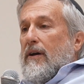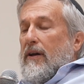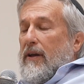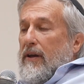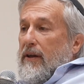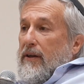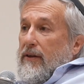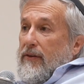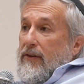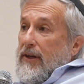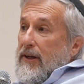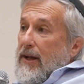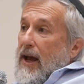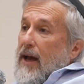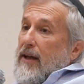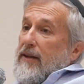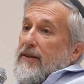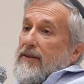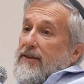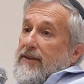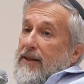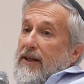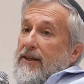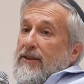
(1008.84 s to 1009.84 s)
in the
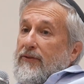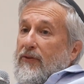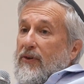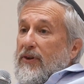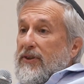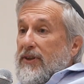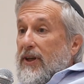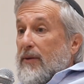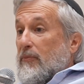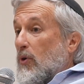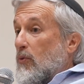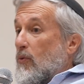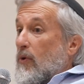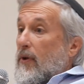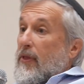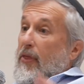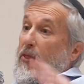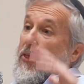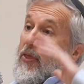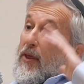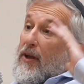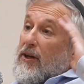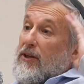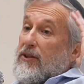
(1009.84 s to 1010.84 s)
United States, for example, one
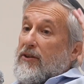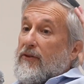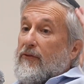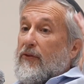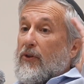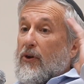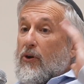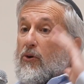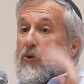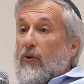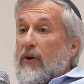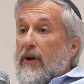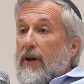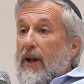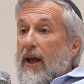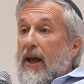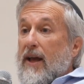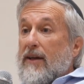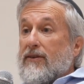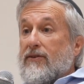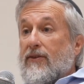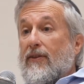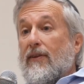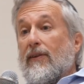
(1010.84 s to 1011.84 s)
thinks of the court
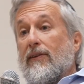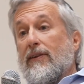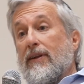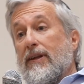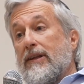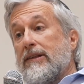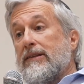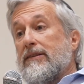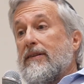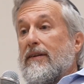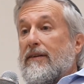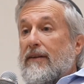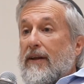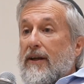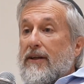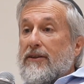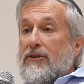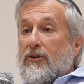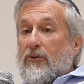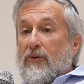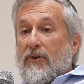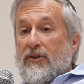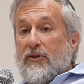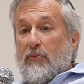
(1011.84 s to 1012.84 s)
as the least
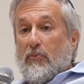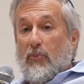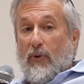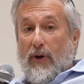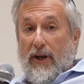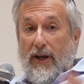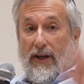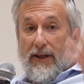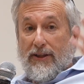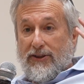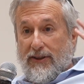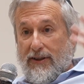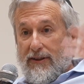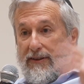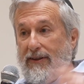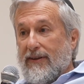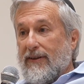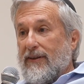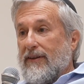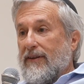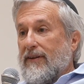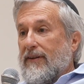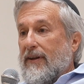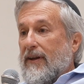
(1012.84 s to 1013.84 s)
dangerous branch,
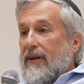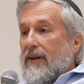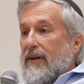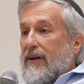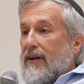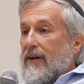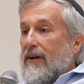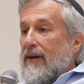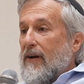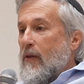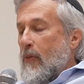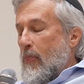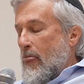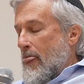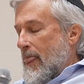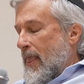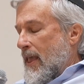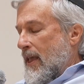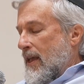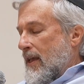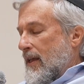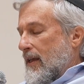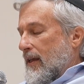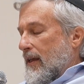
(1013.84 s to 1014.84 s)
to take
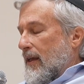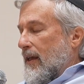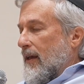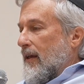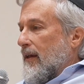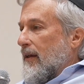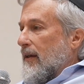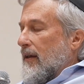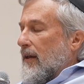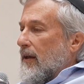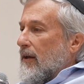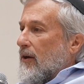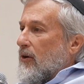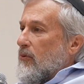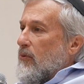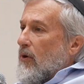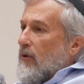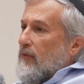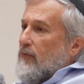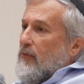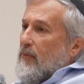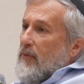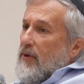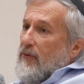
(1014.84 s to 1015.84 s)
a
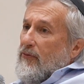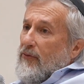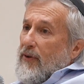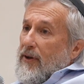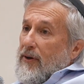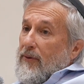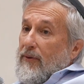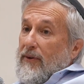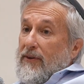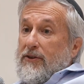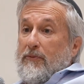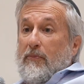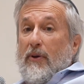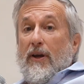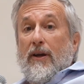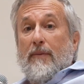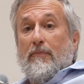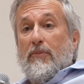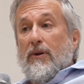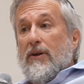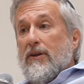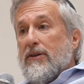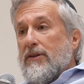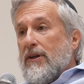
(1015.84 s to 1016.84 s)
quote from the Federalist
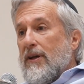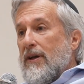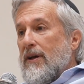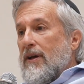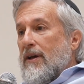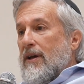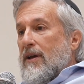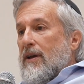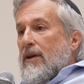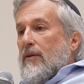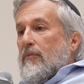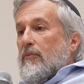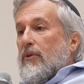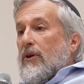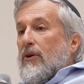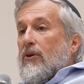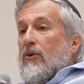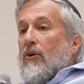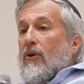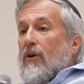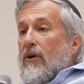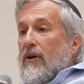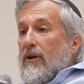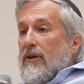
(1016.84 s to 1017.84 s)
Papers,
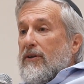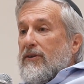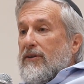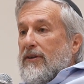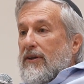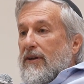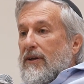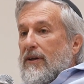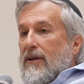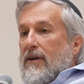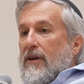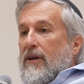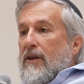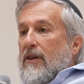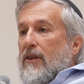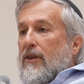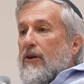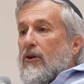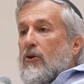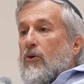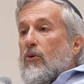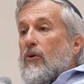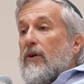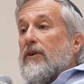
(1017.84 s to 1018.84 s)
because
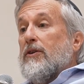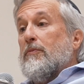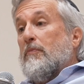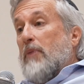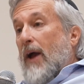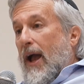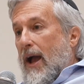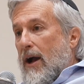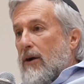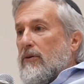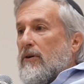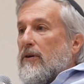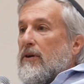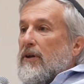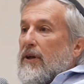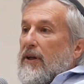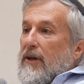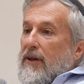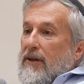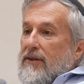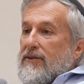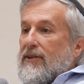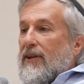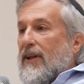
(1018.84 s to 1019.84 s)
the court's power
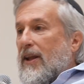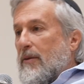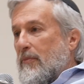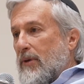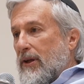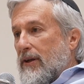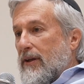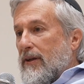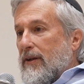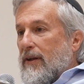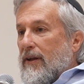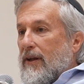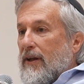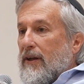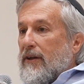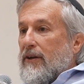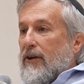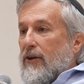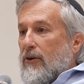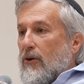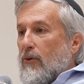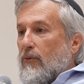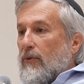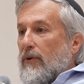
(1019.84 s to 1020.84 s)
is limited.
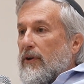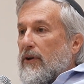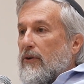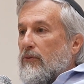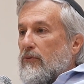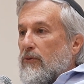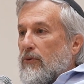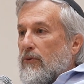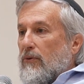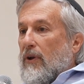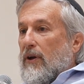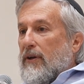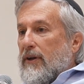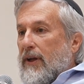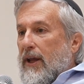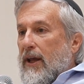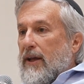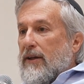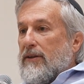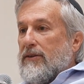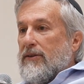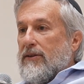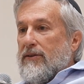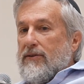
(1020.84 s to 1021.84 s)
It can only rule on
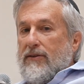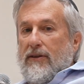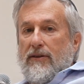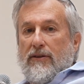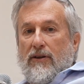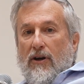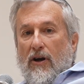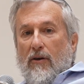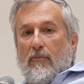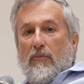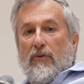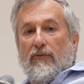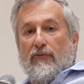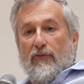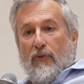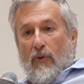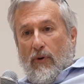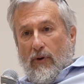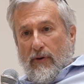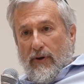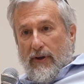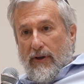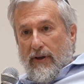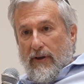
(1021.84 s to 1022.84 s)
cases that come
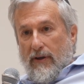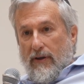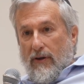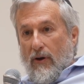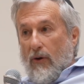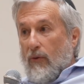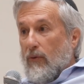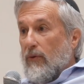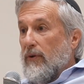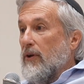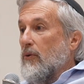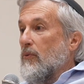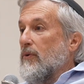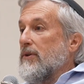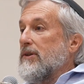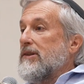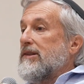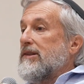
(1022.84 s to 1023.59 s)
before it, only when